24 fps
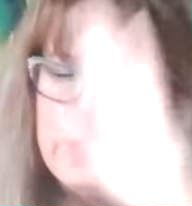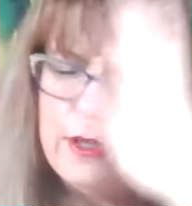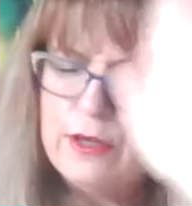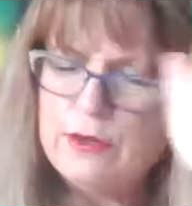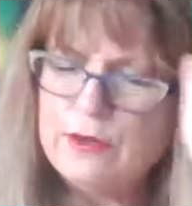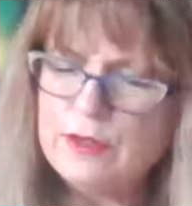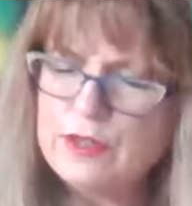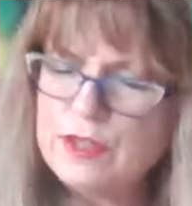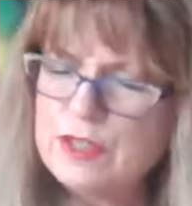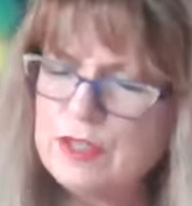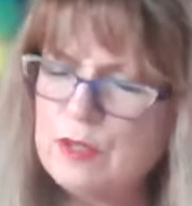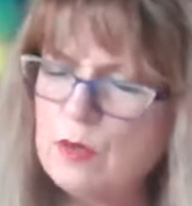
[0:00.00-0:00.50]

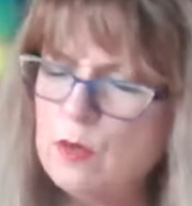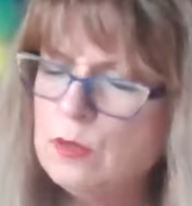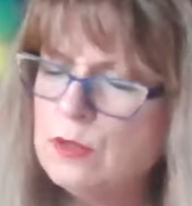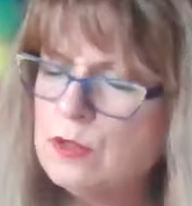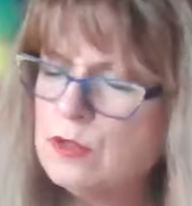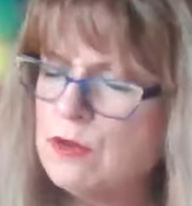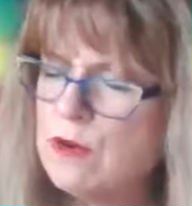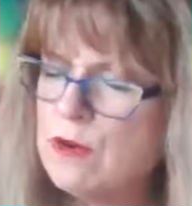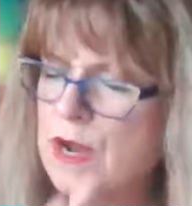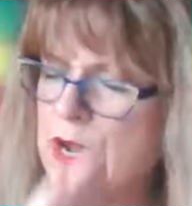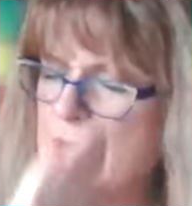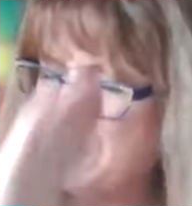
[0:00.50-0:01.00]
your soul
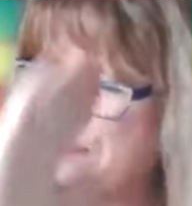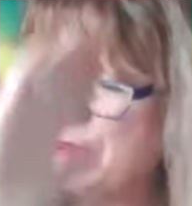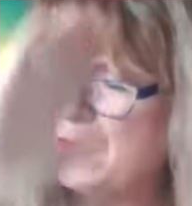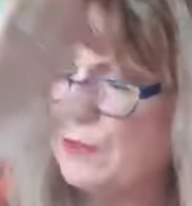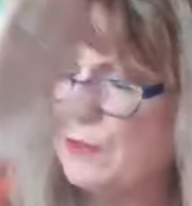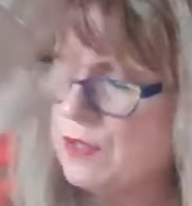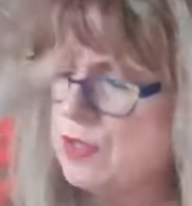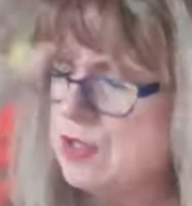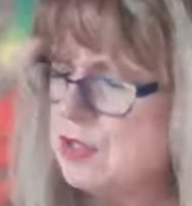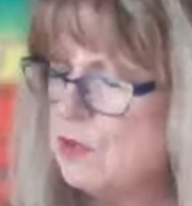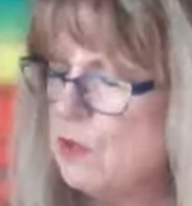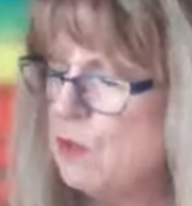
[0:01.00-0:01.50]
tribe,
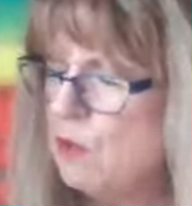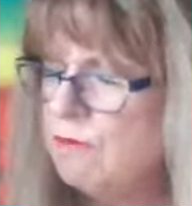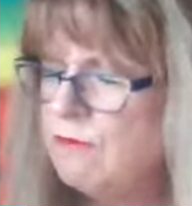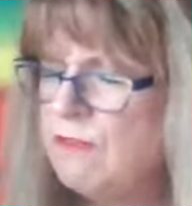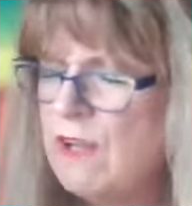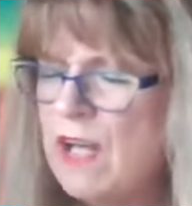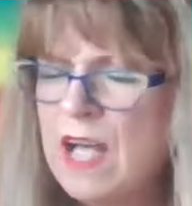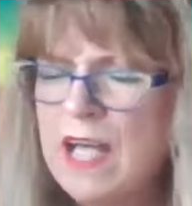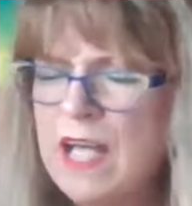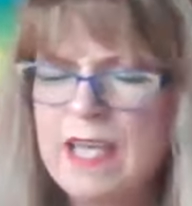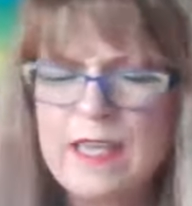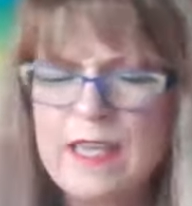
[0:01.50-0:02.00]
your soul
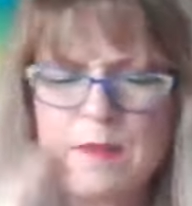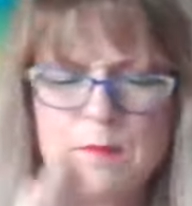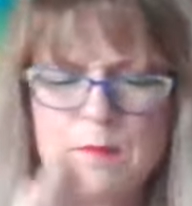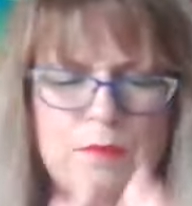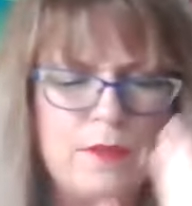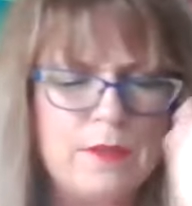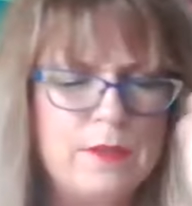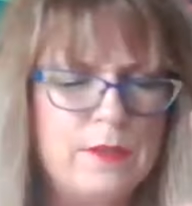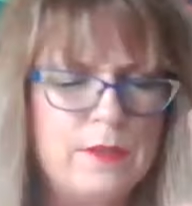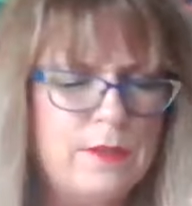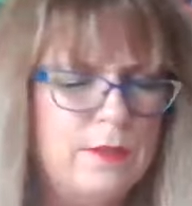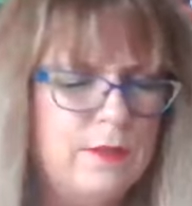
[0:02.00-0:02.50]
vibe.
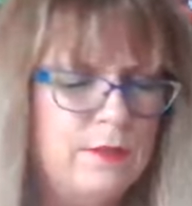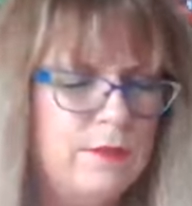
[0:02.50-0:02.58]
